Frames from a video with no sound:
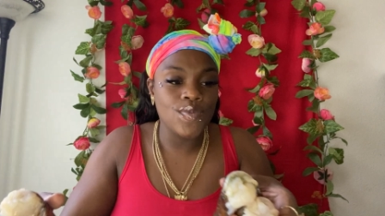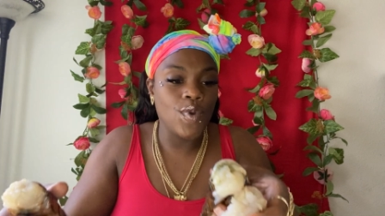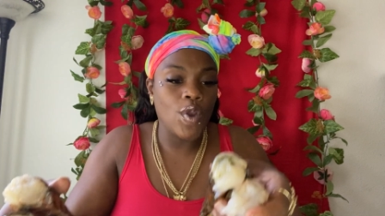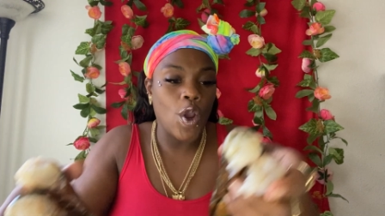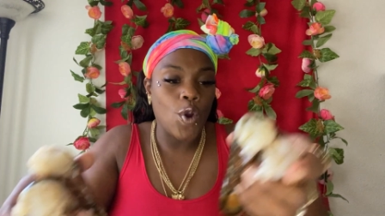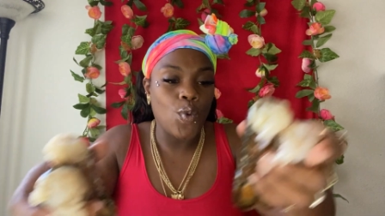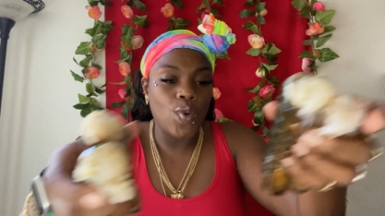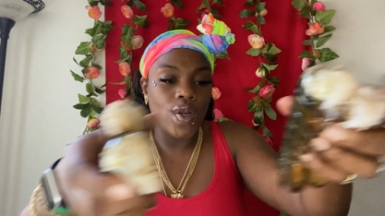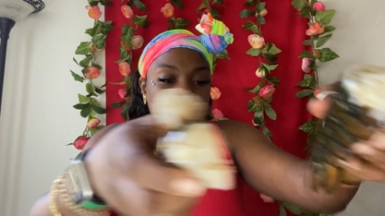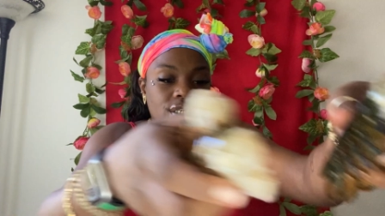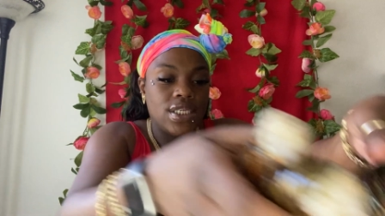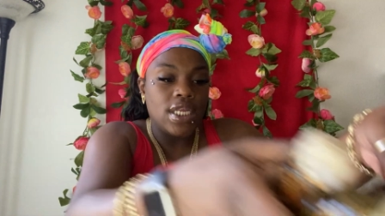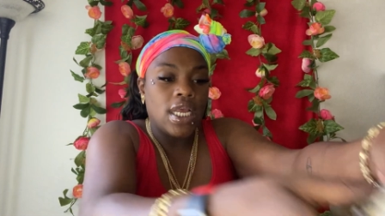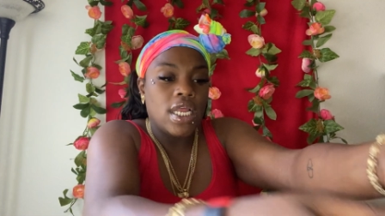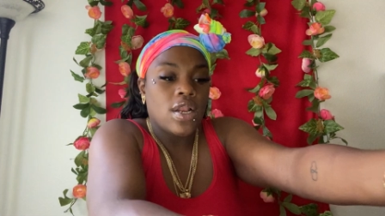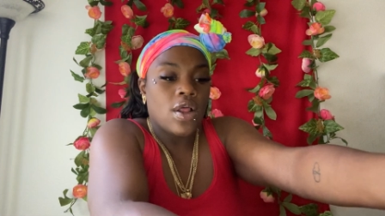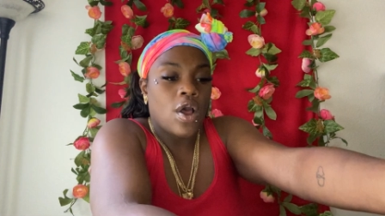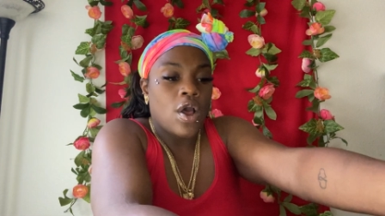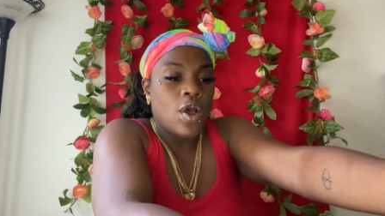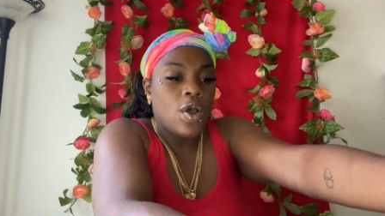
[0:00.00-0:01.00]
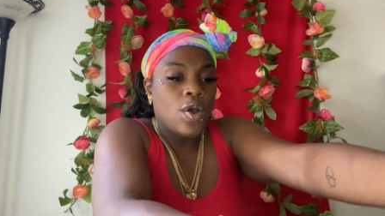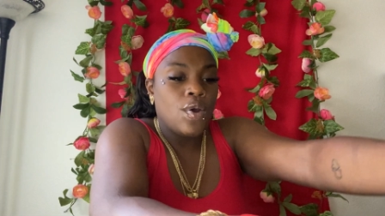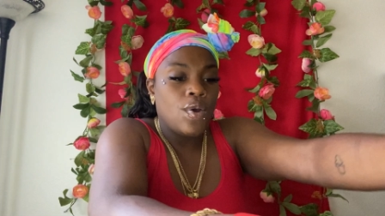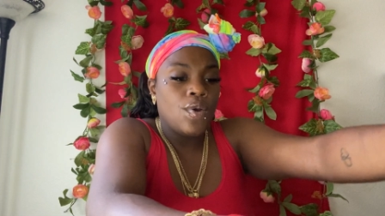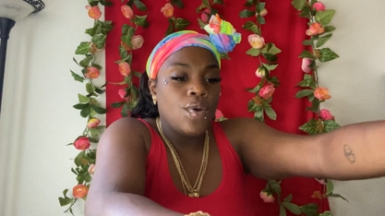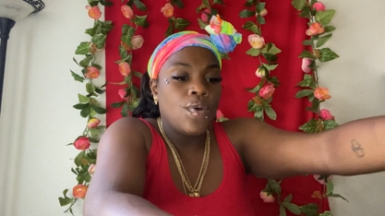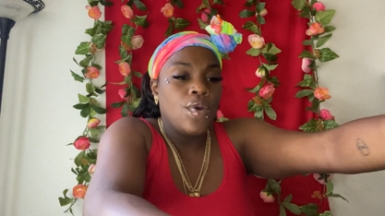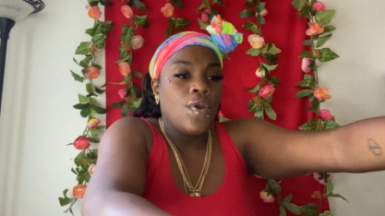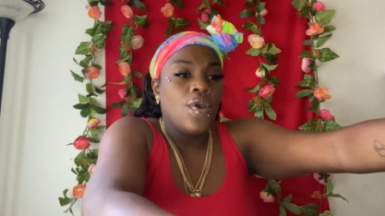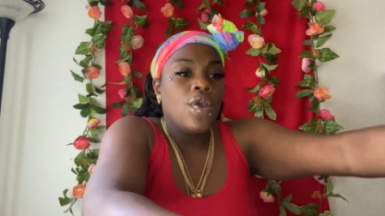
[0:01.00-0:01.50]
We're gonna rinse that off.
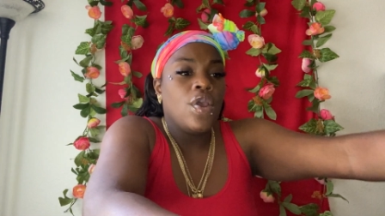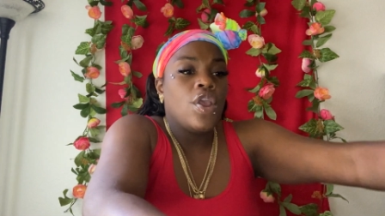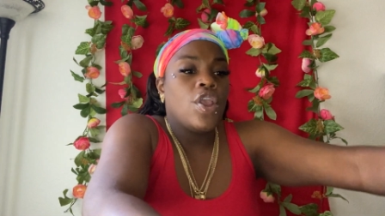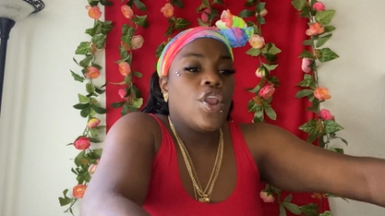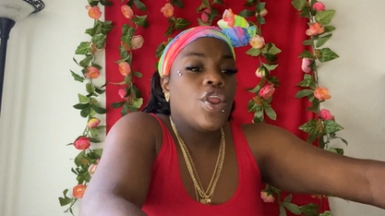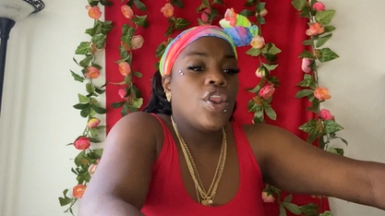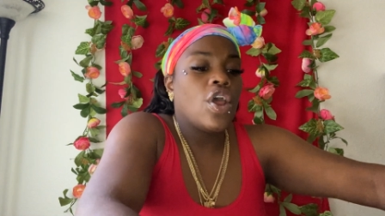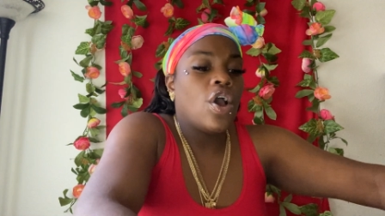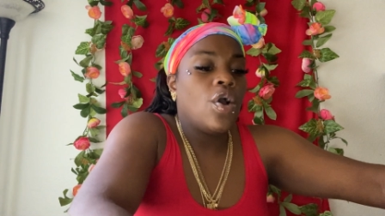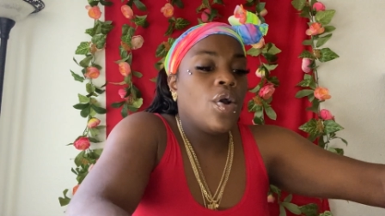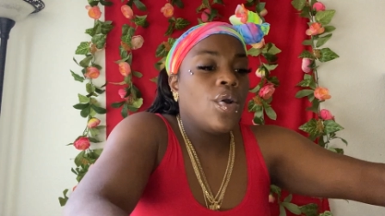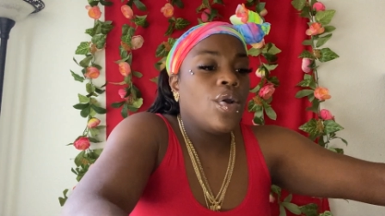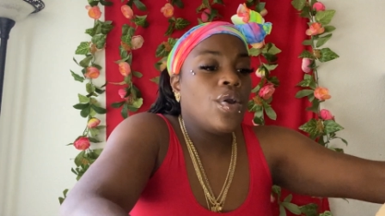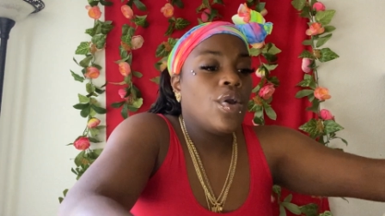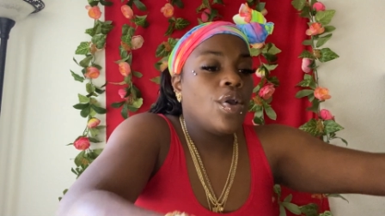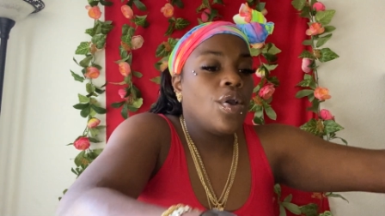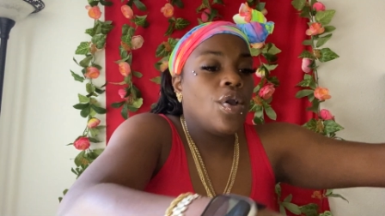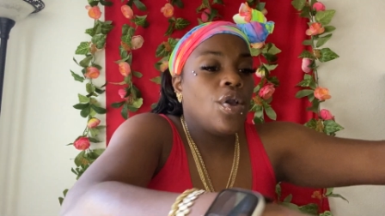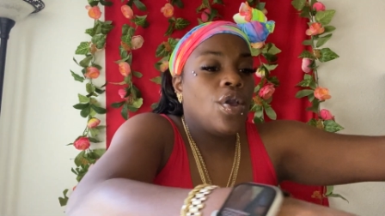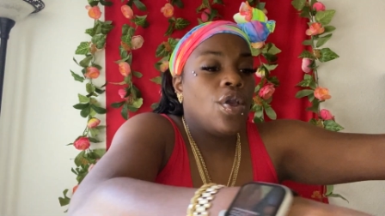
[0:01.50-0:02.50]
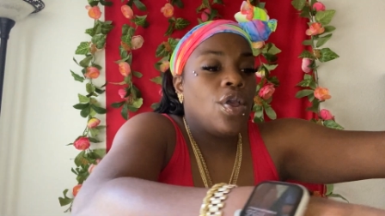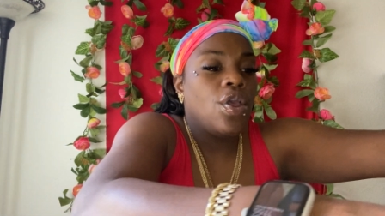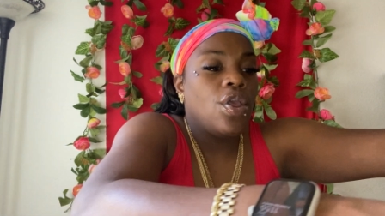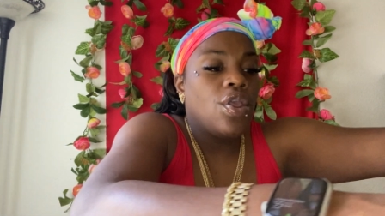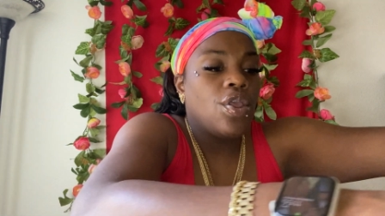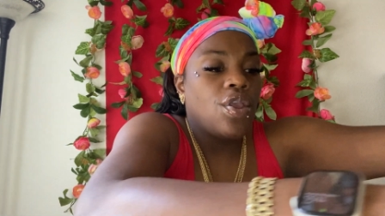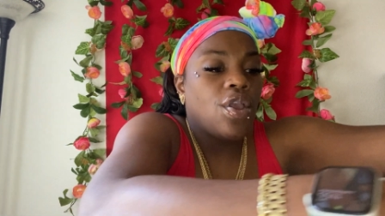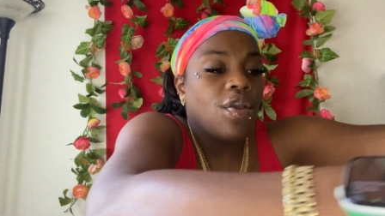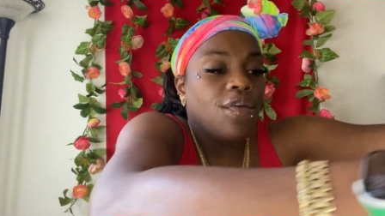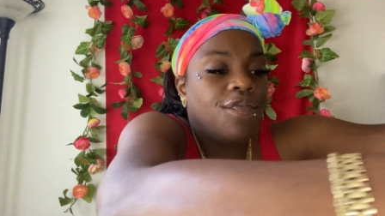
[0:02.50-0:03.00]
You know,
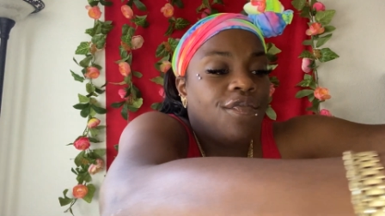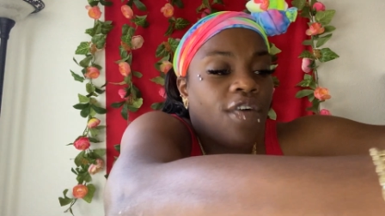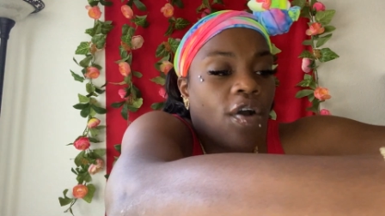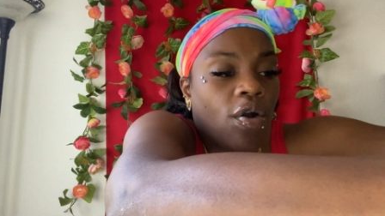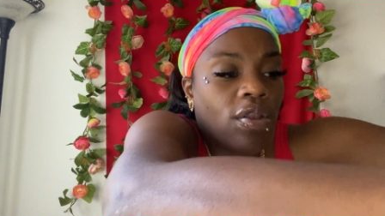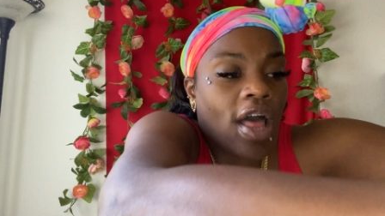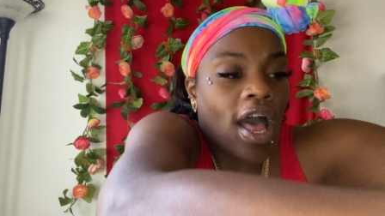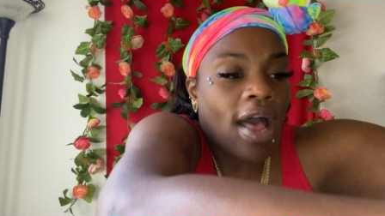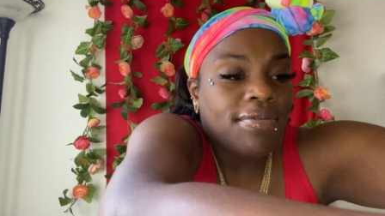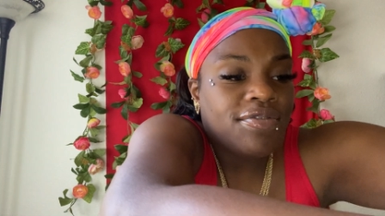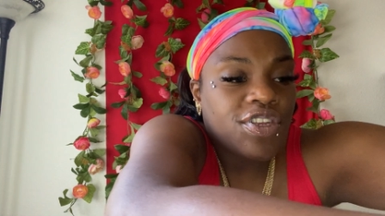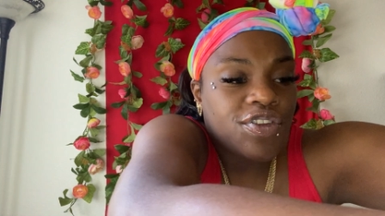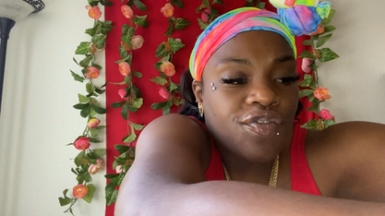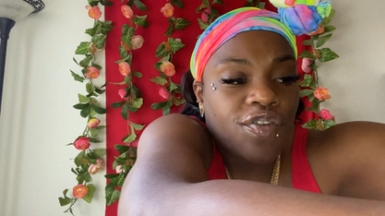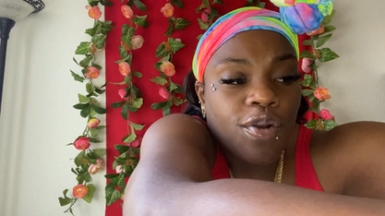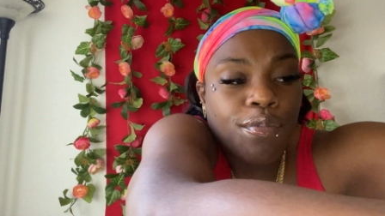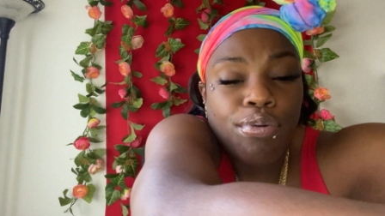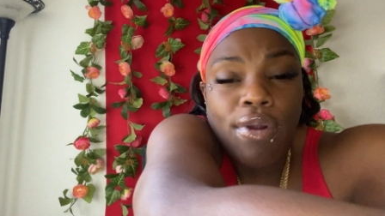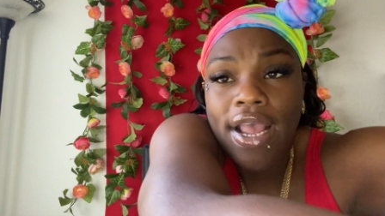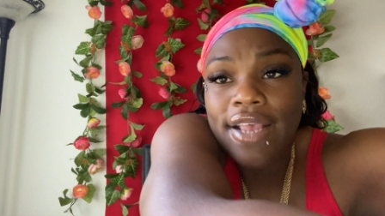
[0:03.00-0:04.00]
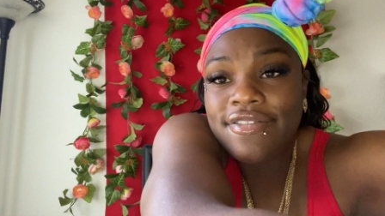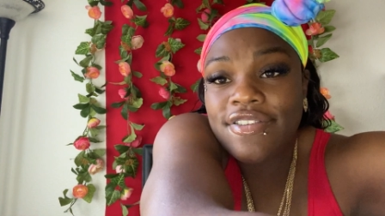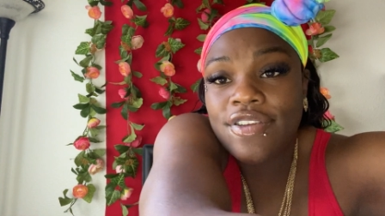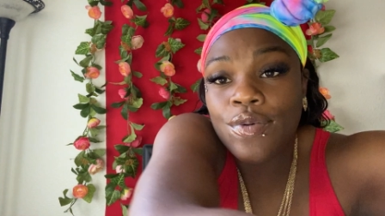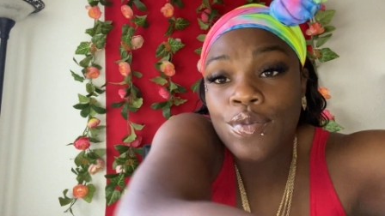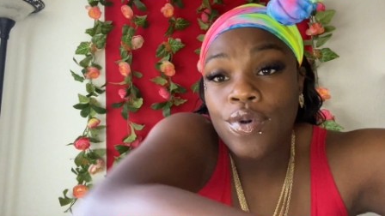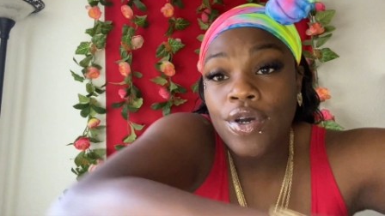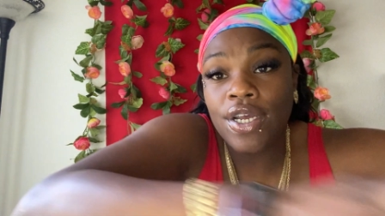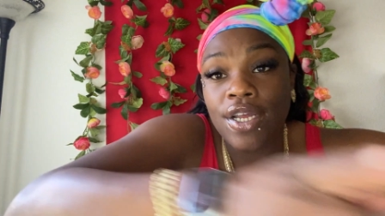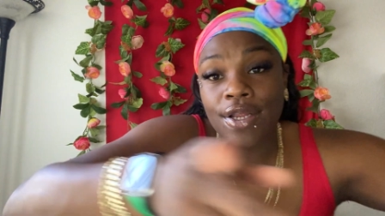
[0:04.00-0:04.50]
you get four lobsters for the price
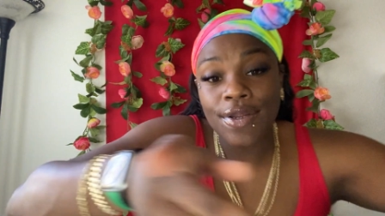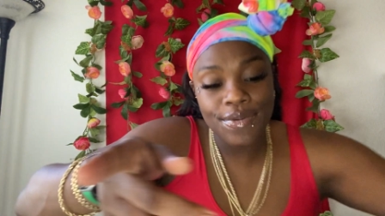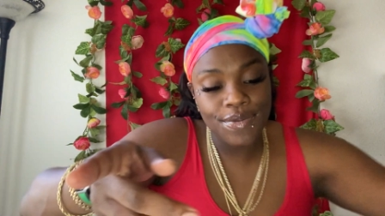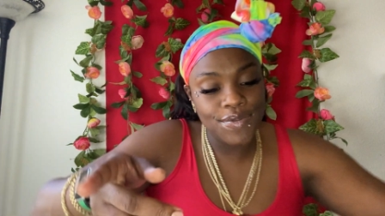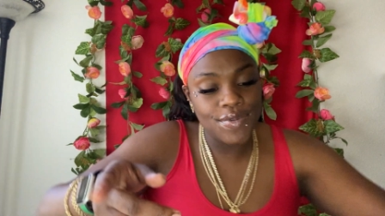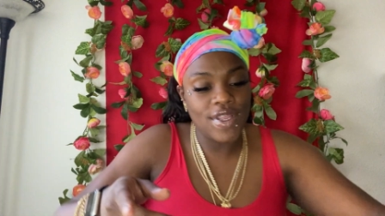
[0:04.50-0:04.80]
of one.